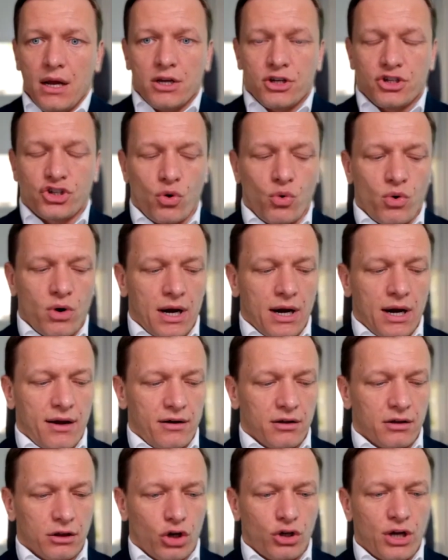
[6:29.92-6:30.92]
So
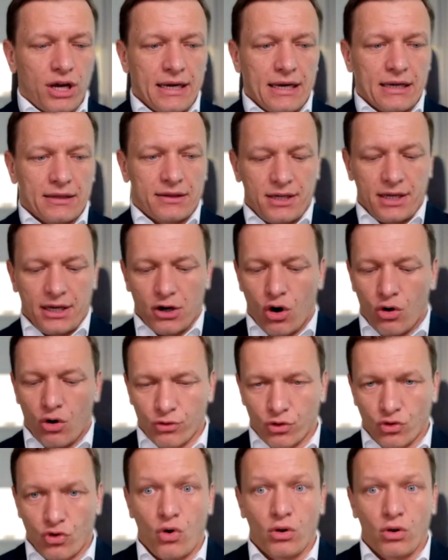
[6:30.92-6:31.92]
looking at the
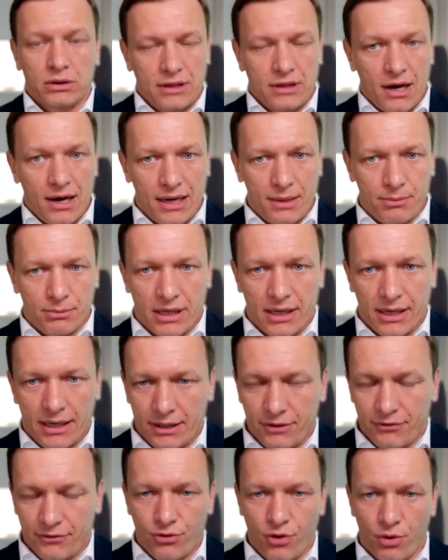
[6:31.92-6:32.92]
overall
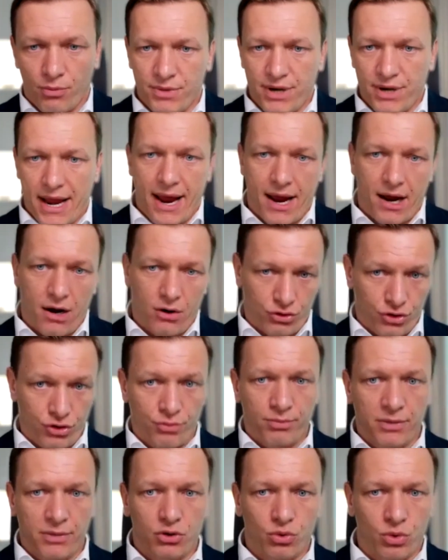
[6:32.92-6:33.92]
timeline from now to
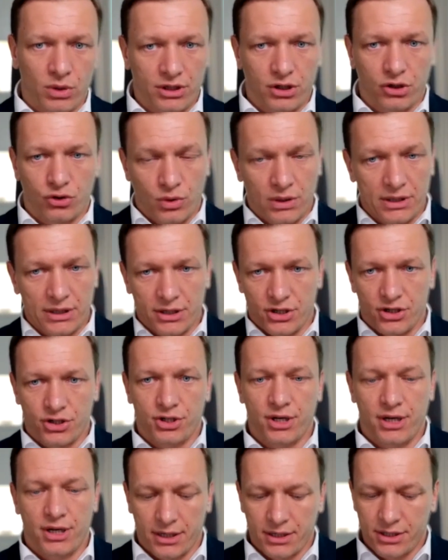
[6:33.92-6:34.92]

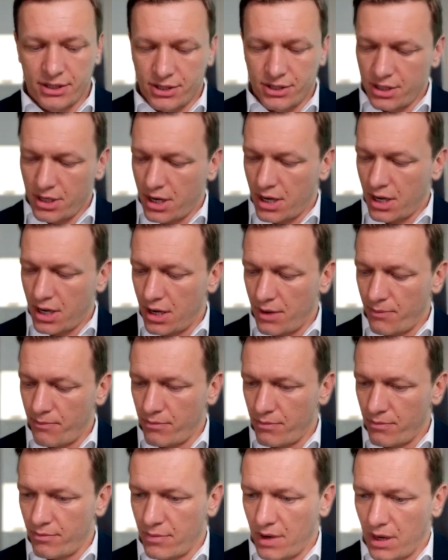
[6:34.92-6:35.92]
mid-2026,
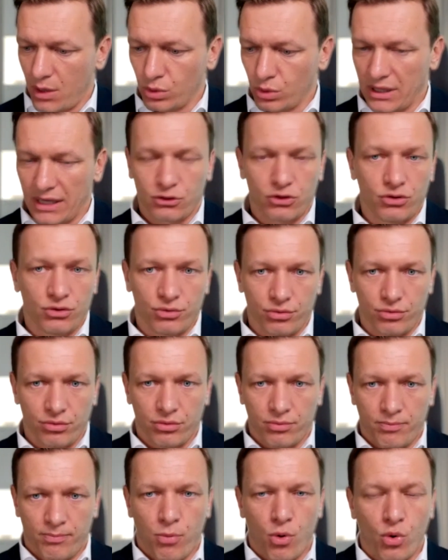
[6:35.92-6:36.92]
I would like
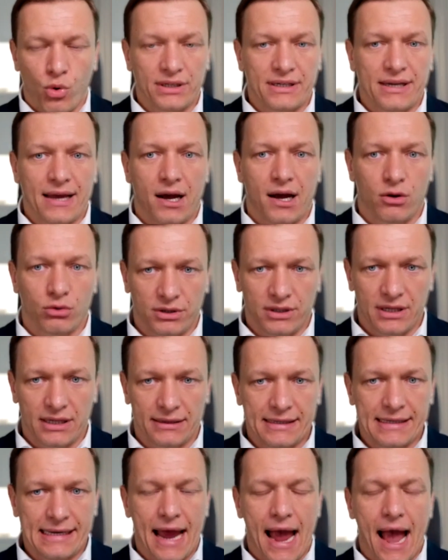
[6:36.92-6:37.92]
to point out
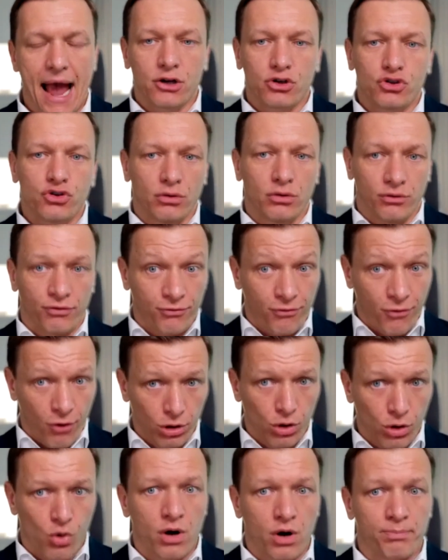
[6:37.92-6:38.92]
that the actual
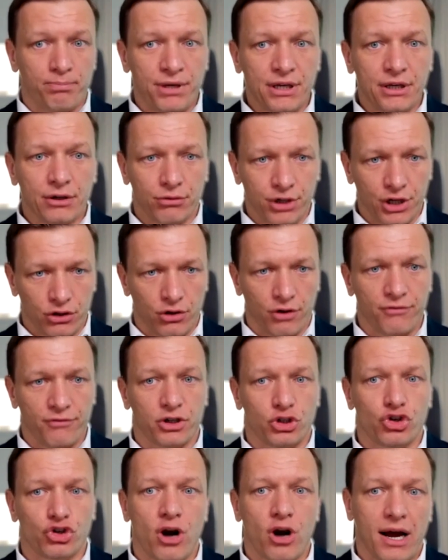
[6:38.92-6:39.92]
follow-up period of
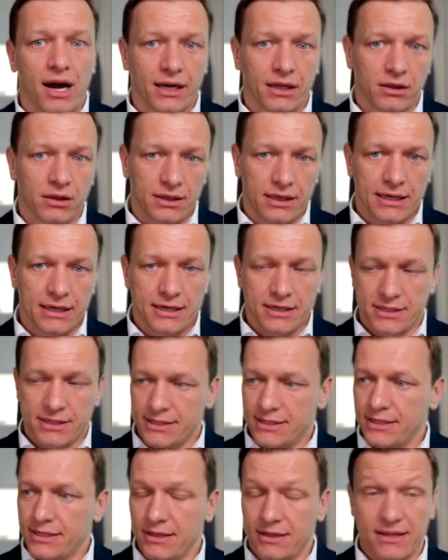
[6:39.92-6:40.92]
a trial
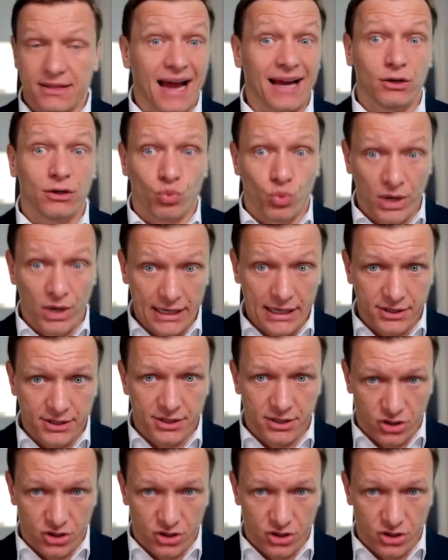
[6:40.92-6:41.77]
is 9 weeks.